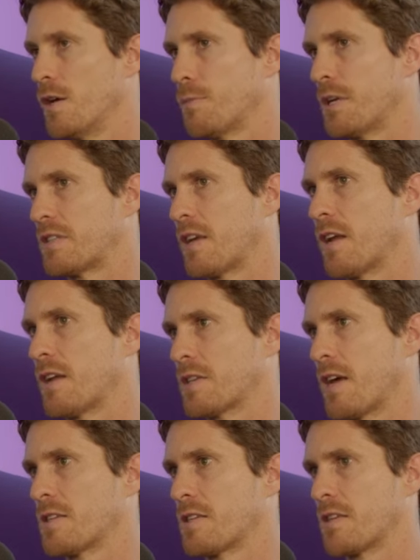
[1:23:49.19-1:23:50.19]
But tennis
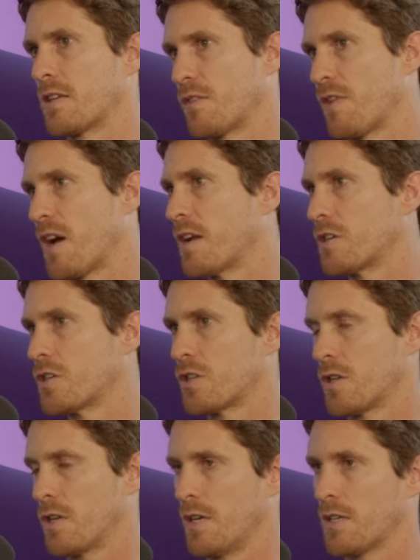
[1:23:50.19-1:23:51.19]
has a
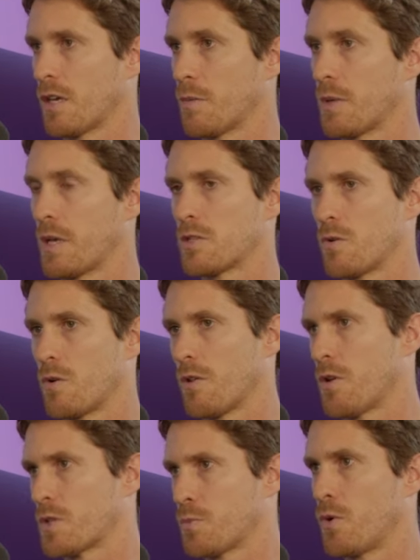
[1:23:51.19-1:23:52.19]
disadvantage compared to all
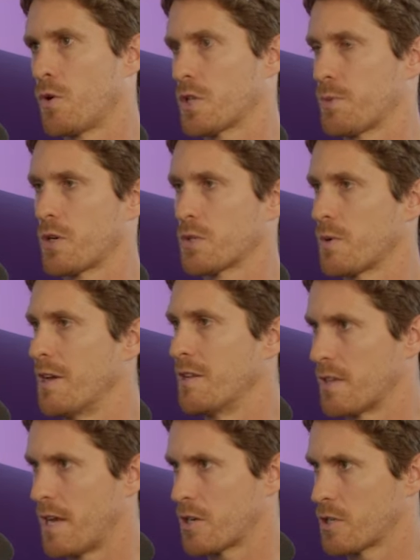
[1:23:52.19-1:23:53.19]
those sports because we're
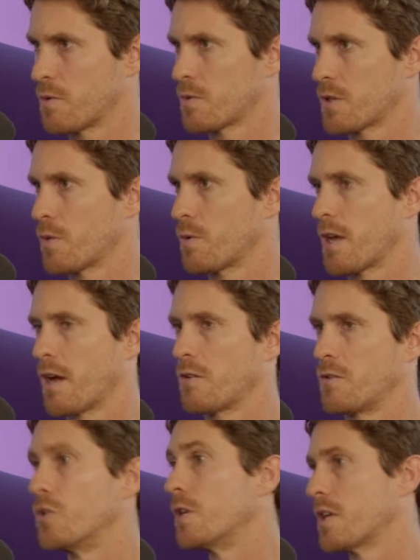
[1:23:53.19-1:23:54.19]
international, so we can't
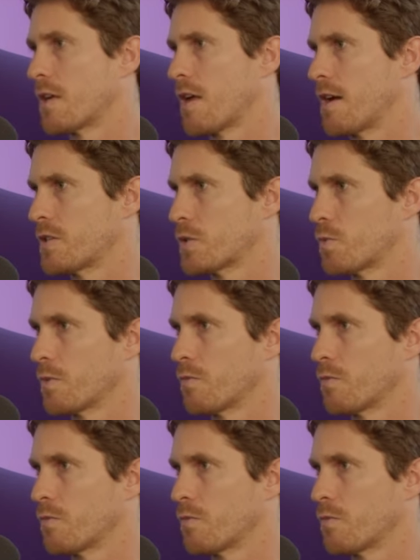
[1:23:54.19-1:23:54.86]
unionize.